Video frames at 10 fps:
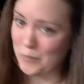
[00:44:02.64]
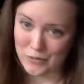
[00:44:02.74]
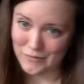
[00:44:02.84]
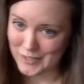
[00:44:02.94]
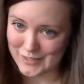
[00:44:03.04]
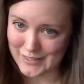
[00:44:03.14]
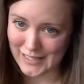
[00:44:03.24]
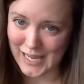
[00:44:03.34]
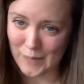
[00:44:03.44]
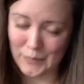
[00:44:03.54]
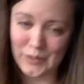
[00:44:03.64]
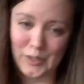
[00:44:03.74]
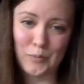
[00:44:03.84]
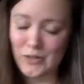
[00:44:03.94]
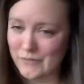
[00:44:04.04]
previously happened in
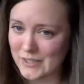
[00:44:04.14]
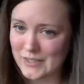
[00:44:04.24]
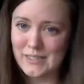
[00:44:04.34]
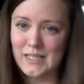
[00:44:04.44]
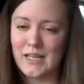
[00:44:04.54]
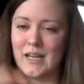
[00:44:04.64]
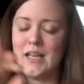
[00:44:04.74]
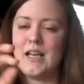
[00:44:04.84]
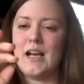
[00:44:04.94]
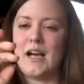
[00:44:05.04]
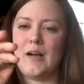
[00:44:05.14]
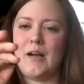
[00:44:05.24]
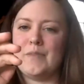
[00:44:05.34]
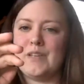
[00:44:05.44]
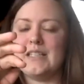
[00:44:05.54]
the previous scene,
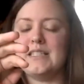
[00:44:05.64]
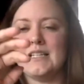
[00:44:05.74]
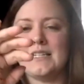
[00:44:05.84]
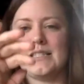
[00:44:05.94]
the idea is